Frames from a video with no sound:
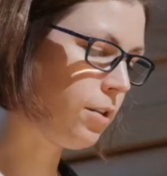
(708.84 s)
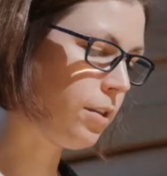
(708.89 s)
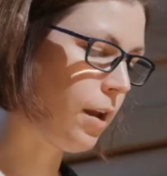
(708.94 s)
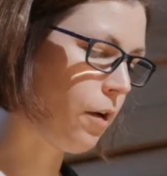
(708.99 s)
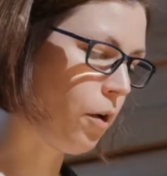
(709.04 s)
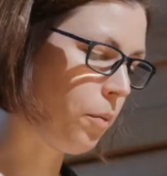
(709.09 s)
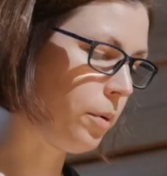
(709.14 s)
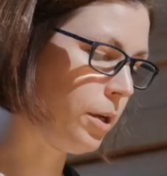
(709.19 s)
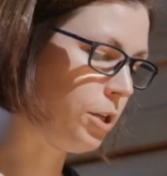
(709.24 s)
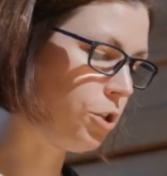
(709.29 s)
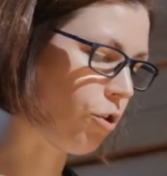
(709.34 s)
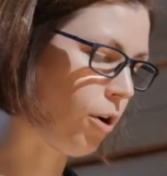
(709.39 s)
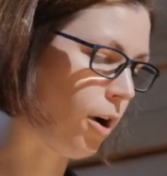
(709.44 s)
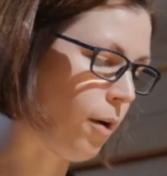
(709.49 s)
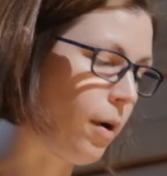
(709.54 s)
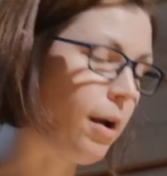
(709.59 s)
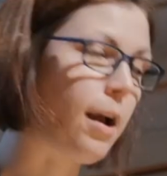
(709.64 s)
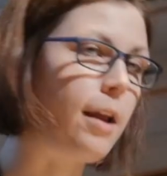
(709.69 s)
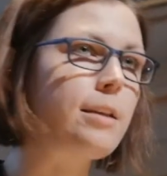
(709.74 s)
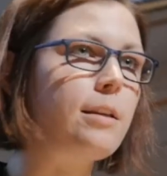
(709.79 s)
therapy
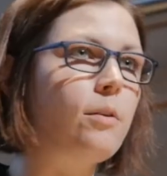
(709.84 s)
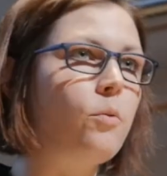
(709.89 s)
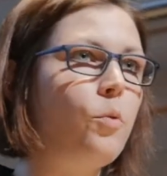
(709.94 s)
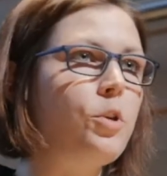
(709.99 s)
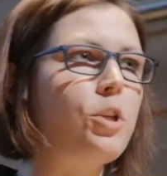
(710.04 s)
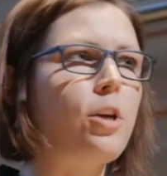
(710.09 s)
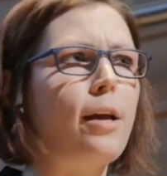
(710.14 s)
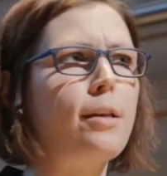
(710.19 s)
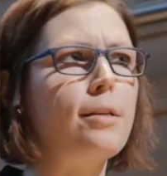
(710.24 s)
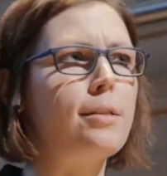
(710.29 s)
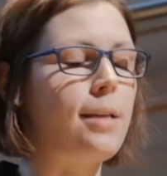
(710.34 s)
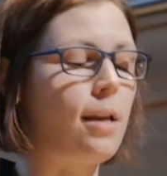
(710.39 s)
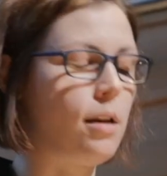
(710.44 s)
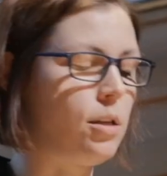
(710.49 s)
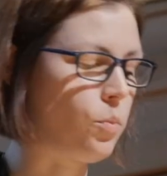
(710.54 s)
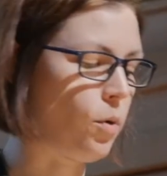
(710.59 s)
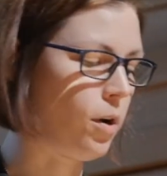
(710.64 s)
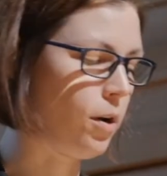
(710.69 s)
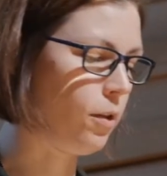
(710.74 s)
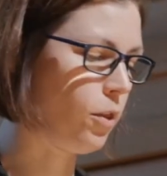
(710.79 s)
trial, which I understand is
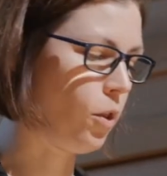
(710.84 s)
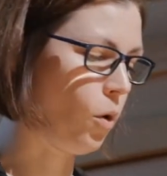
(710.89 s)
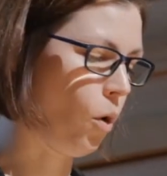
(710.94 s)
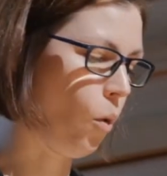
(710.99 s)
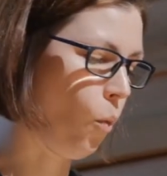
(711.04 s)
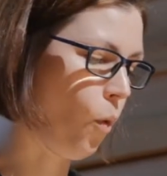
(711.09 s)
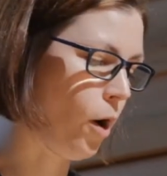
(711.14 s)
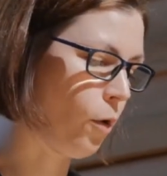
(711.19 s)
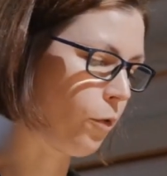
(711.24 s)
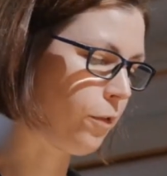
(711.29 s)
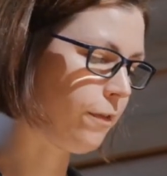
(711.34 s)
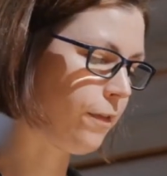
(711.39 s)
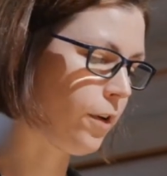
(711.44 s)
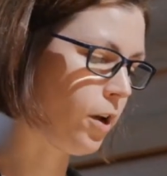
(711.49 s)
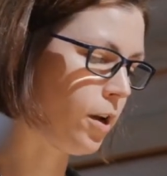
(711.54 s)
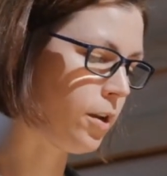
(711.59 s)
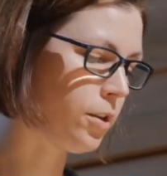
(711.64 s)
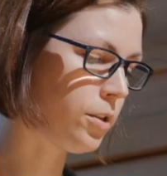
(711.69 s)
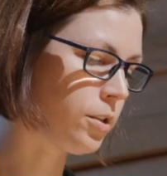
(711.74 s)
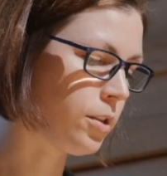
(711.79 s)
a world
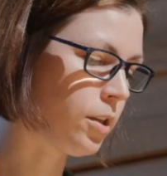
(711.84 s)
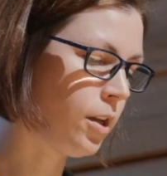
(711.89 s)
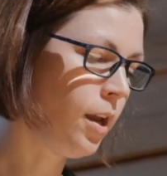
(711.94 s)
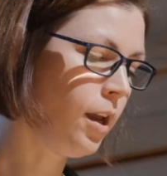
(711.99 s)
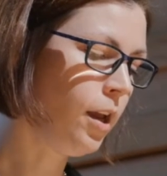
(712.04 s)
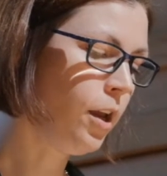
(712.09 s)
first,